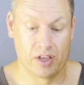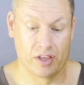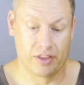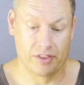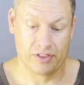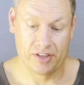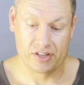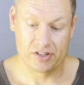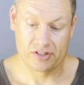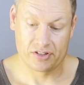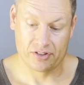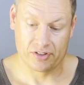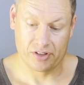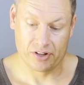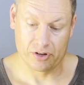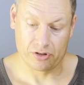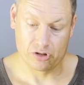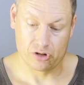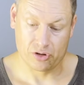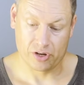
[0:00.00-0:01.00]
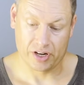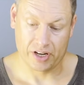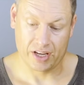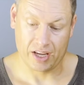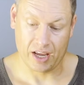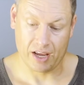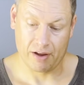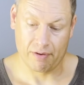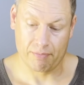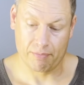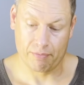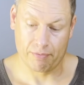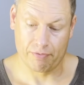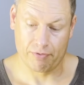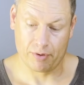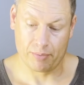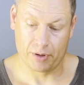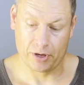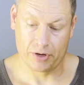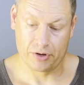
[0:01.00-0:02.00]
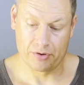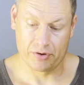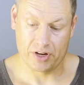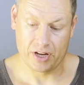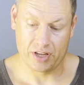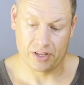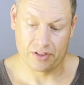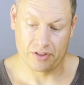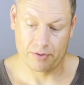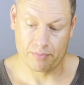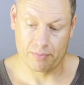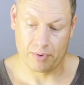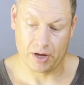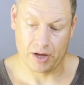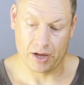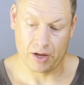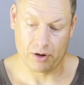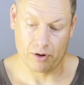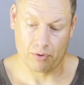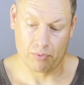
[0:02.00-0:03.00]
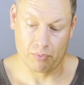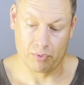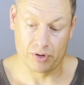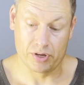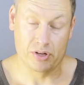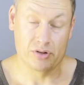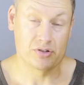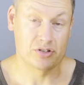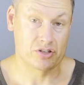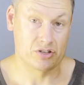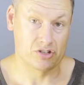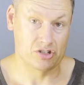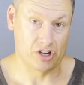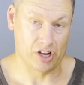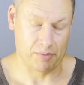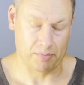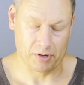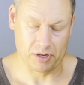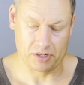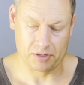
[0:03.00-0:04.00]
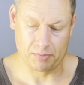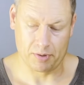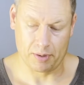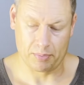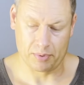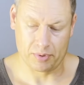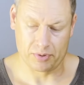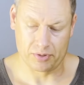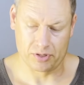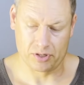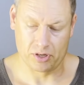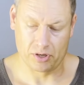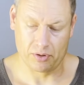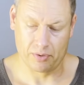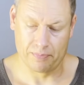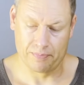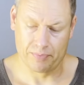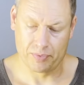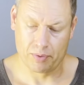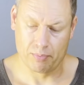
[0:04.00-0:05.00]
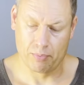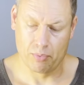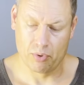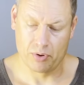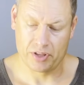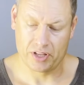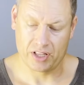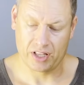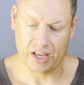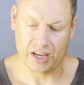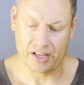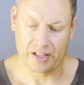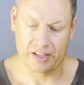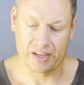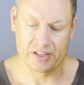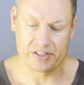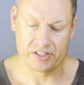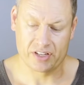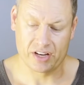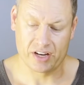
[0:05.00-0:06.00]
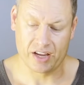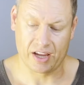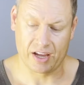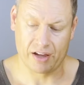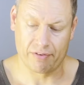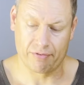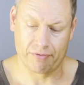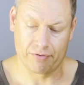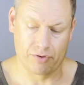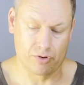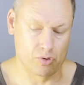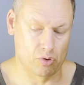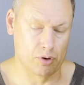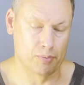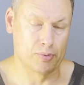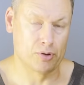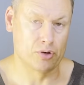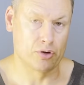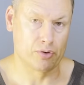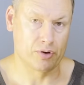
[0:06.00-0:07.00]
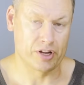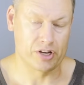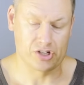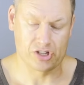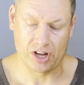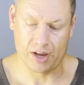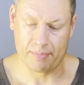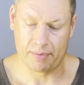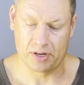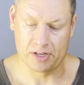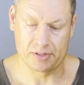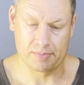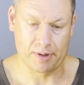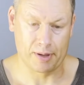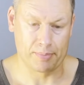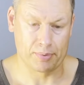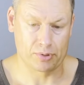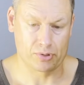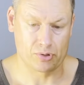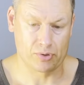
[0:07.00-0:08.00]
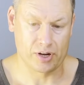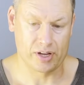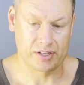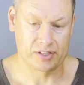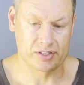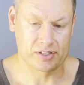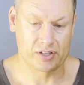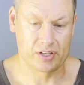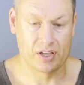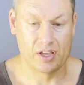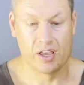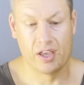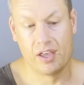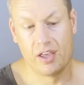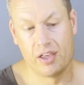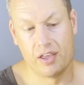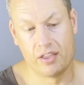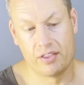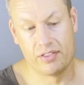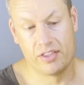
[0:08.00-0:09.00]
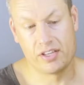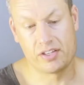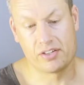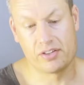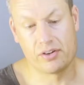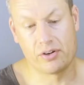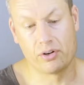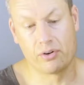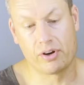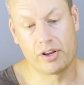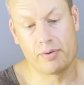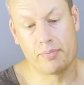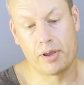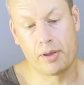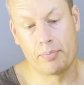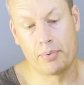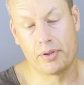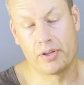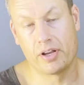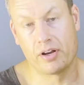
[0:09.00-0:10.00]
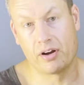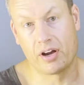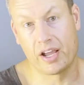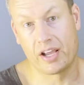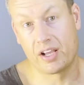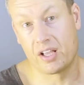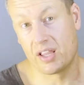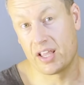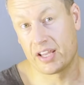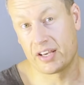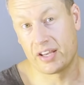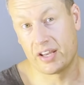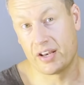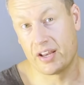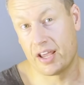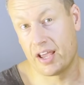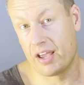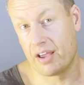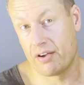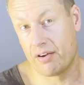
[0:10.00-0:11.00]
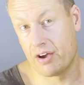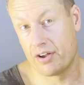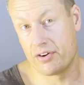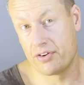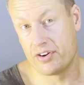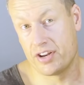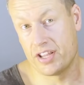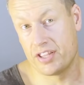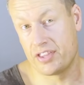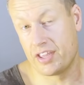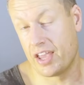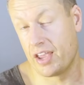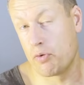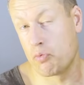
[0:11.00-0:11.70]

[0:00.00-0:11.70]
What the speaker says: This little tree came from underneath my Ryusen Japanese maple, so more than likely it's going to have normal green Japanese maple traits. This little green maple here I collected underneath a